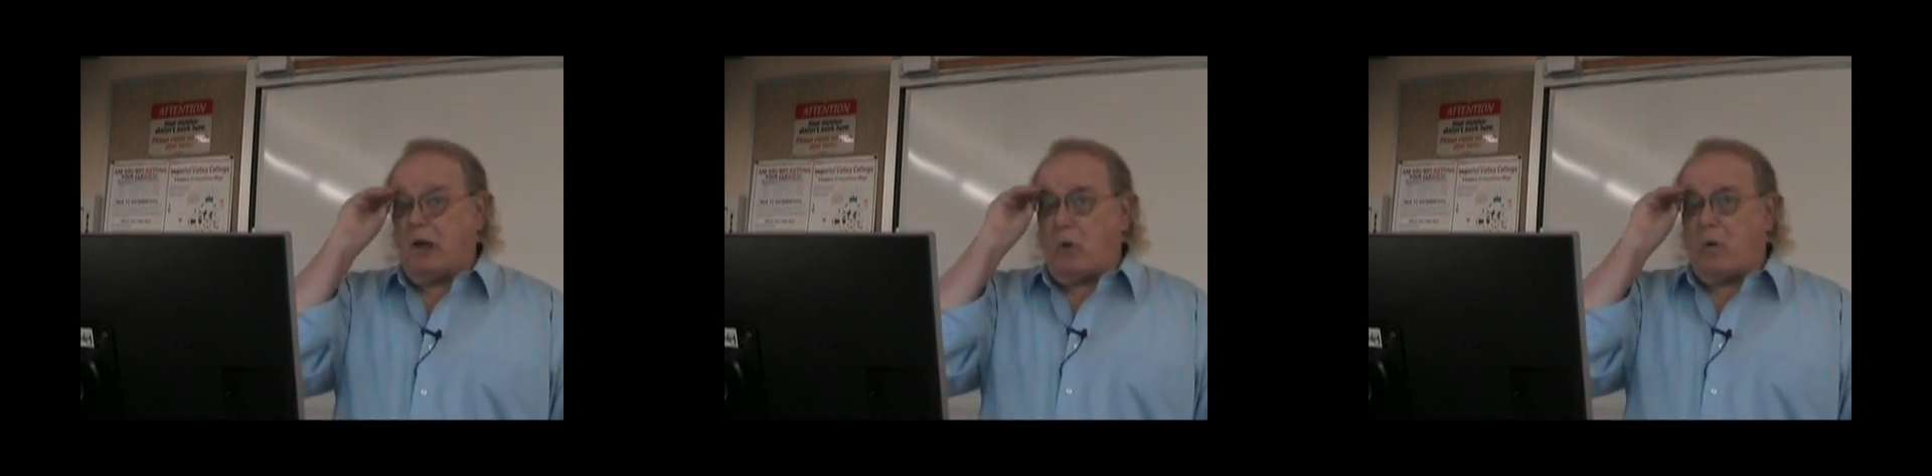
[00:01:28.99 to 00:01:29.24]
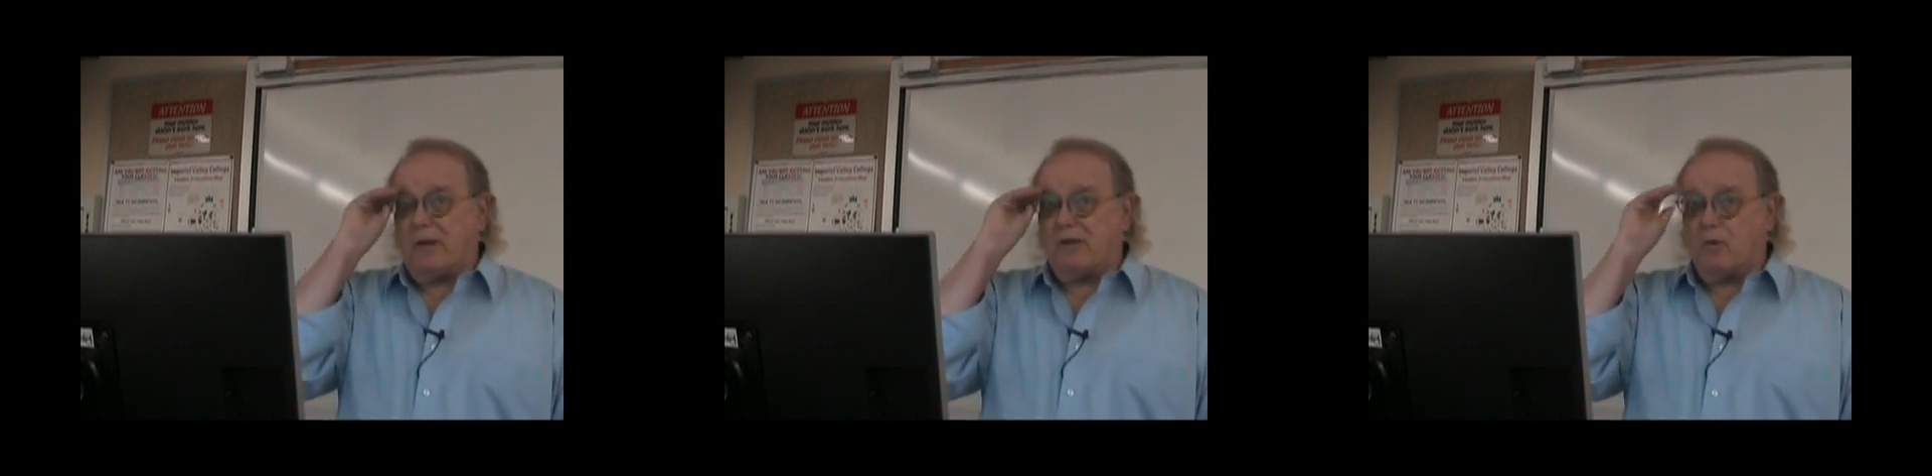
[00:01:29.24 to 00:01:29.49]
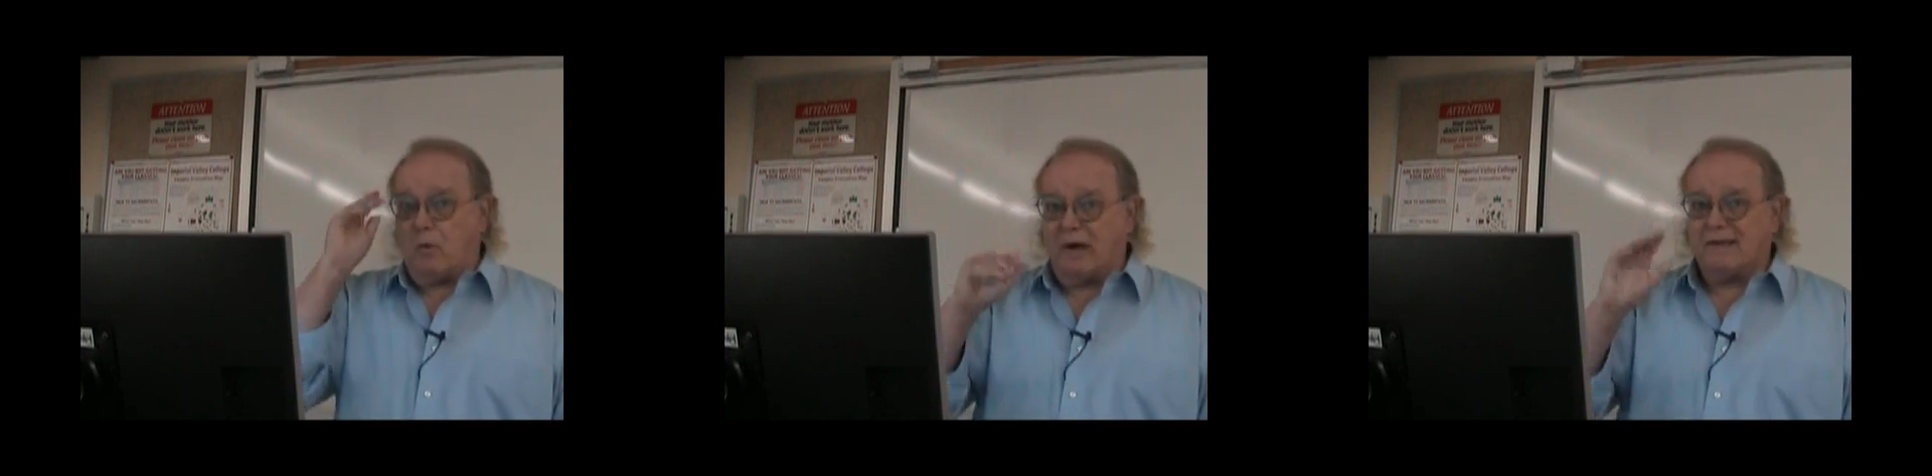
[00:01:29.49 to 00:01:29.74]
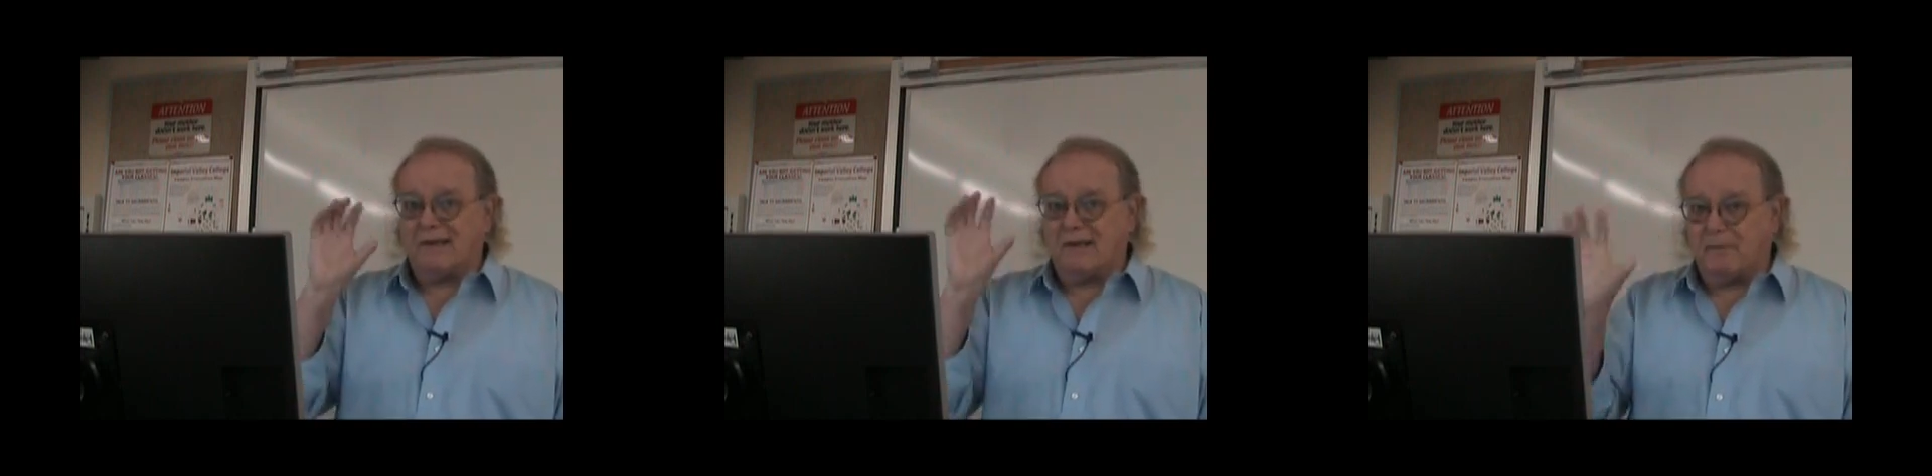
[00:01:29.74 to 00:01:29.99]
What you
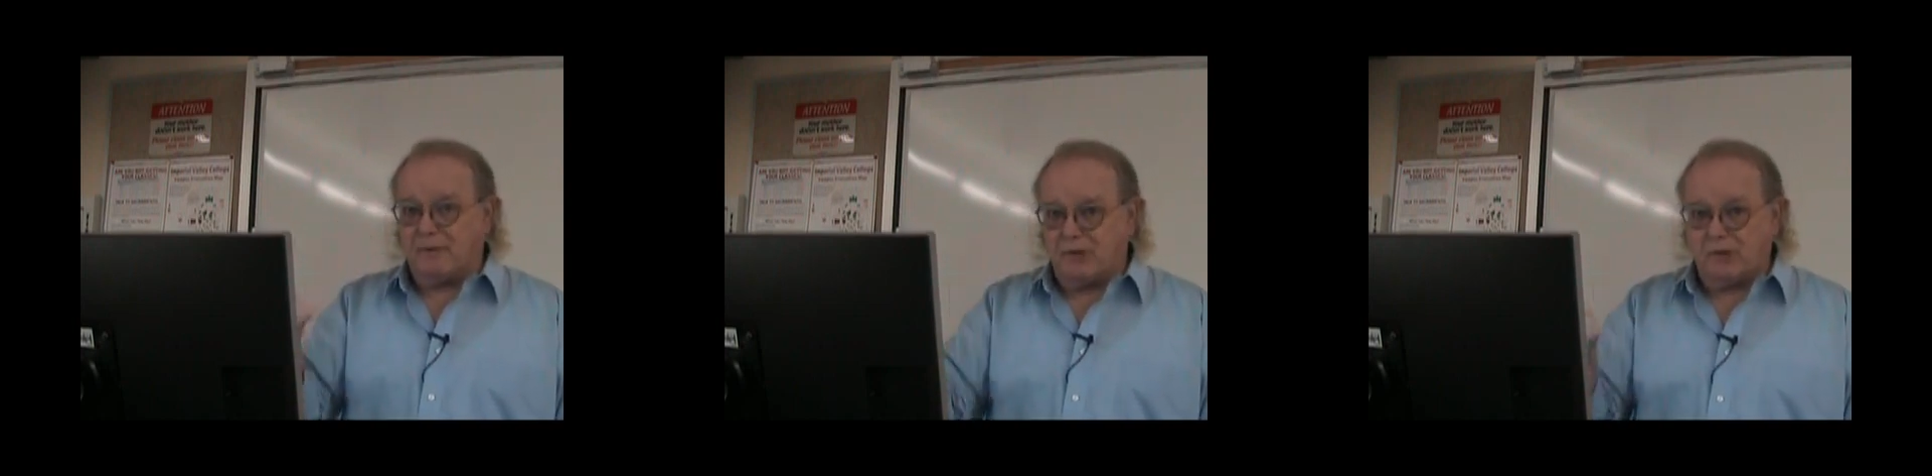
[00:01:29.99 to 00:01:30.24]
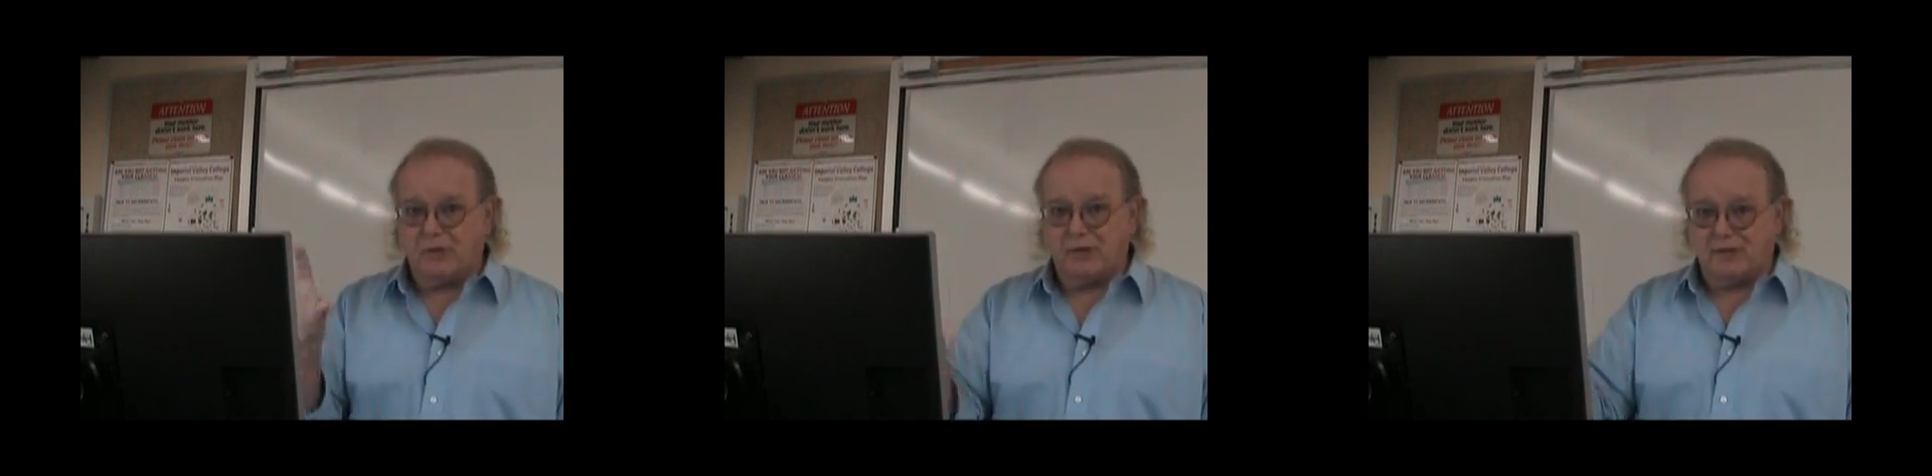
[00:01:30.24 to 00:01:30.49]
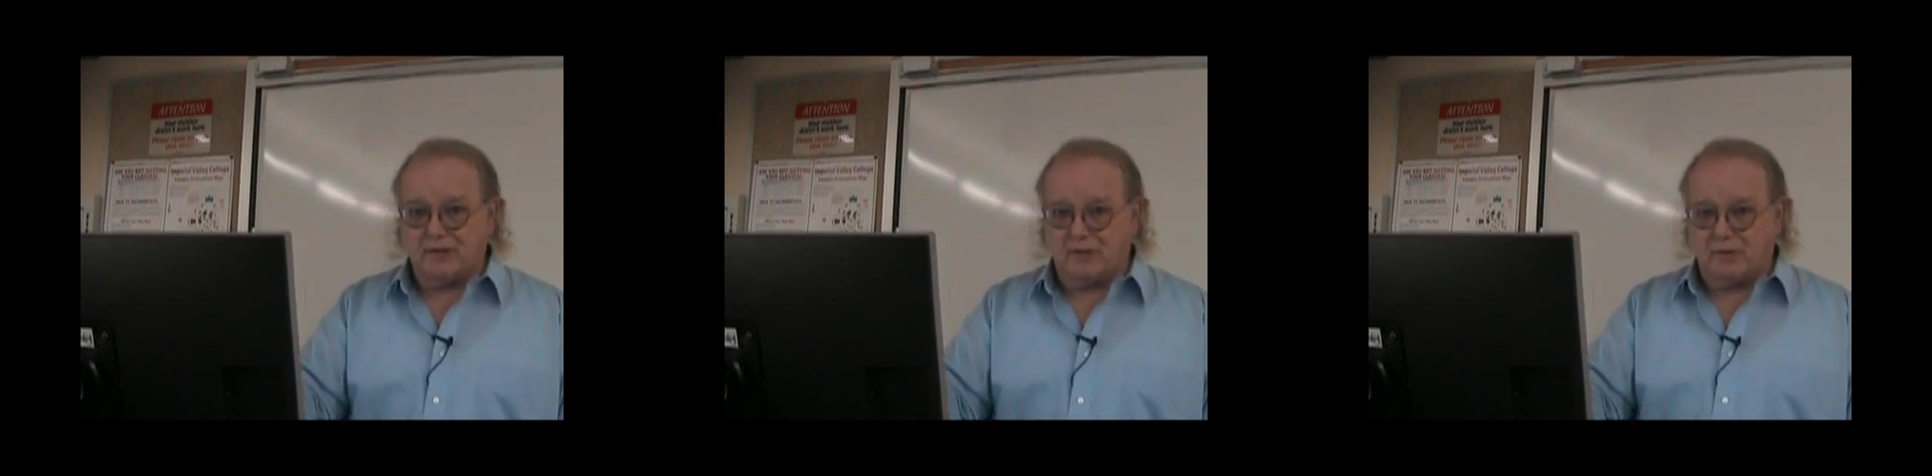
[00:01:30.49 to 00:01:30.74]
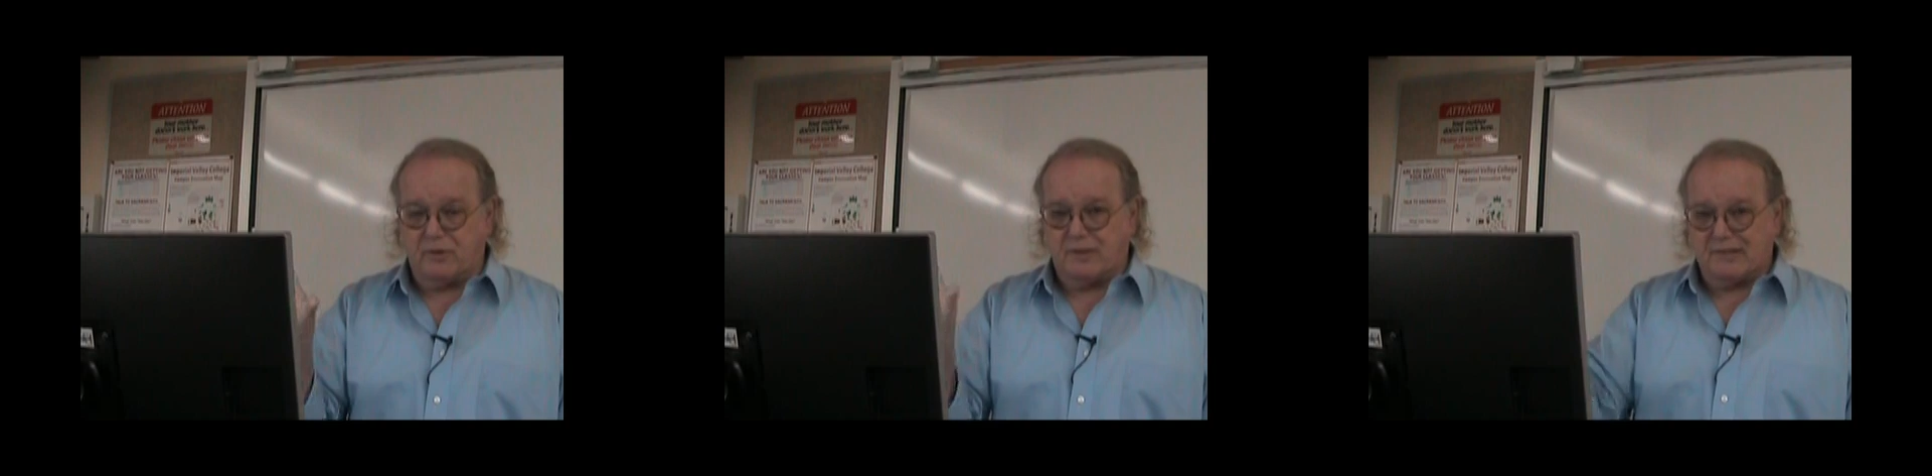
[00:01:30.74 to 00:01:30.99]
want the computer to
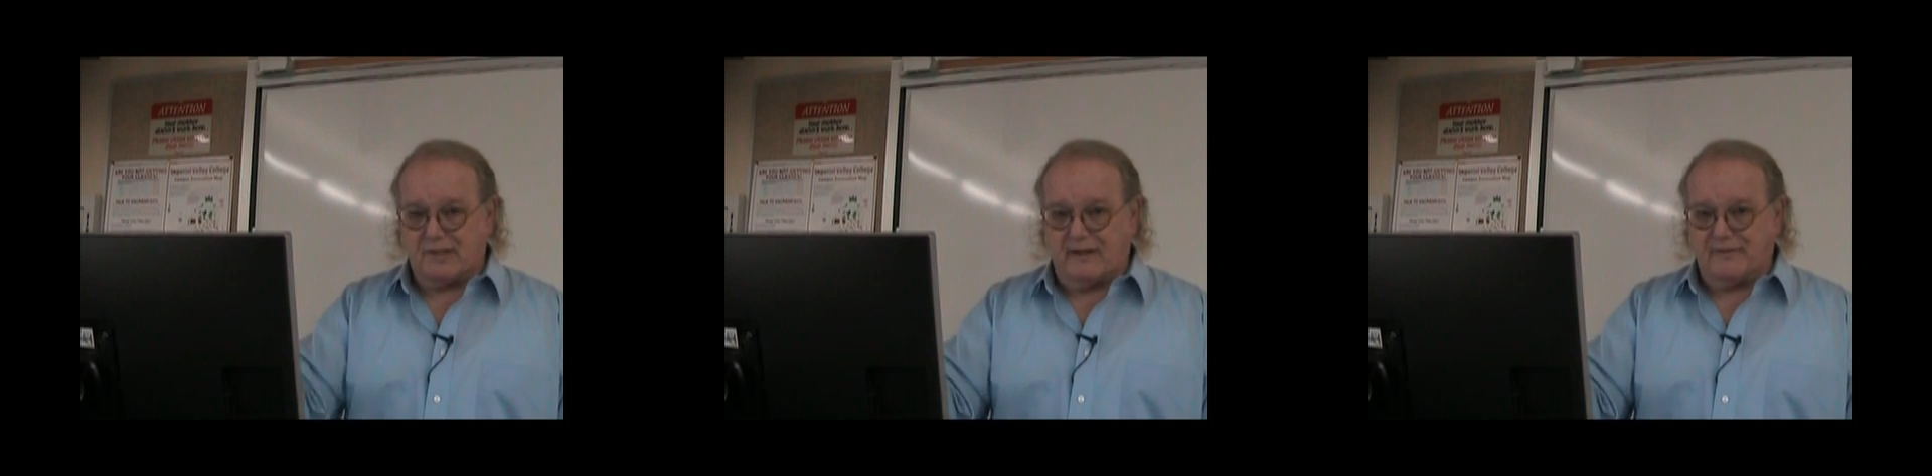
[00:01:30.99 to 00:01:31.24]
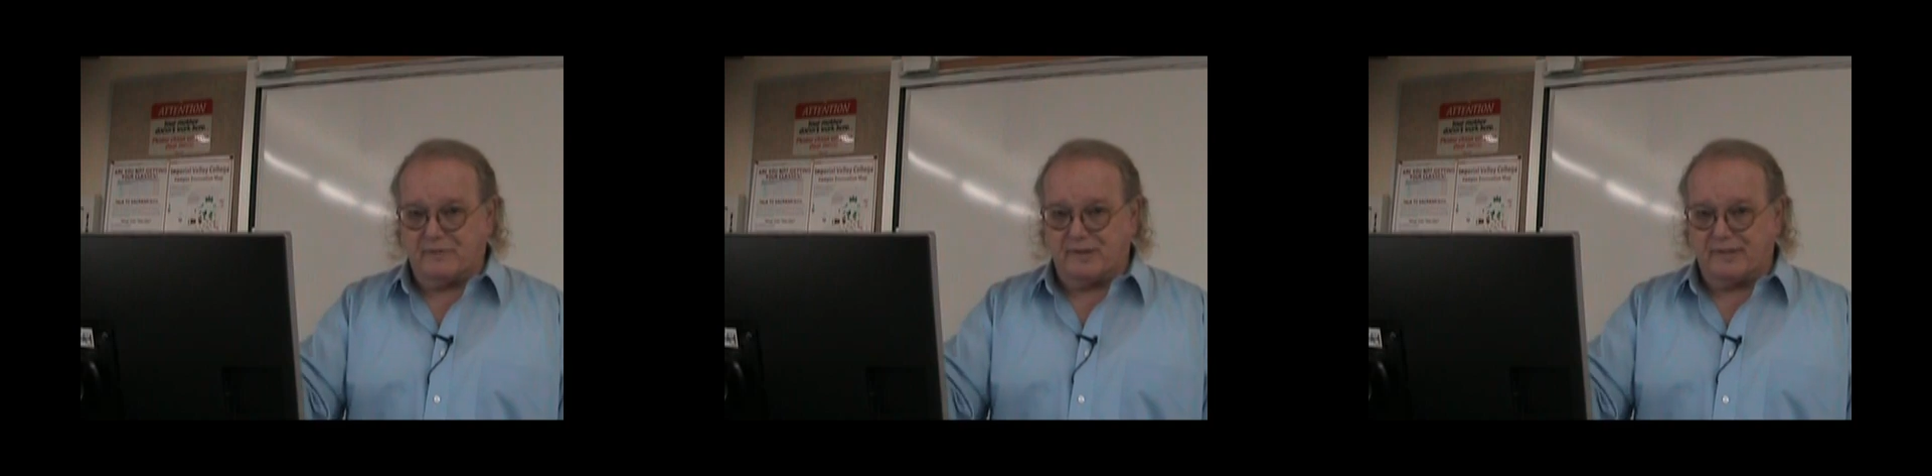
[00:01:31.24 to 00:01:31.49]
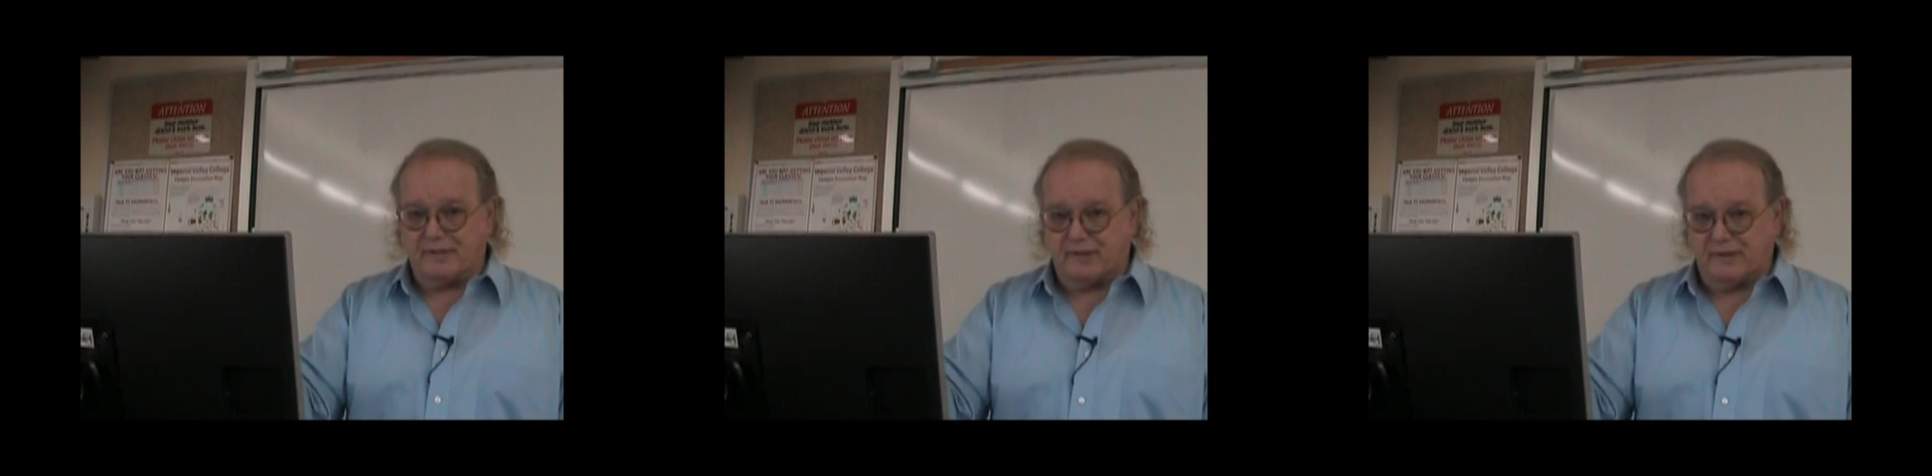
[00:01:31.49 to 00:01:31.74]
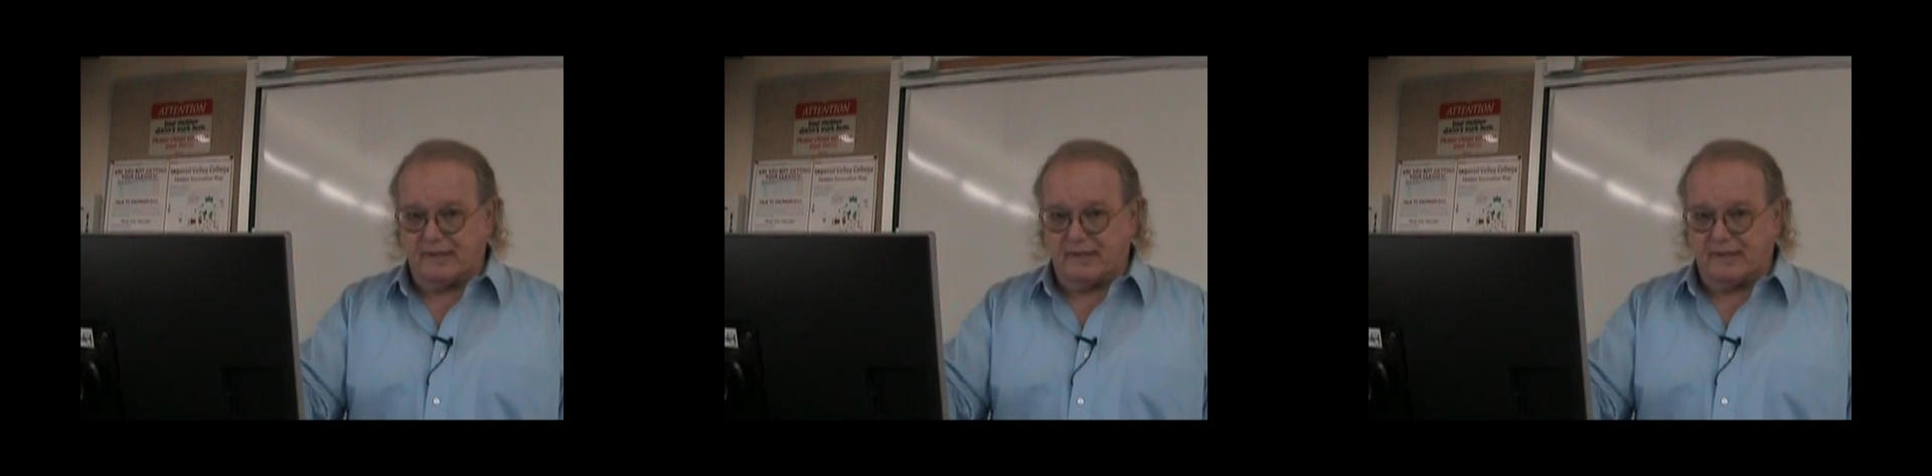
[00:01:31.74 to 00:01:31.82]
do, the software to do,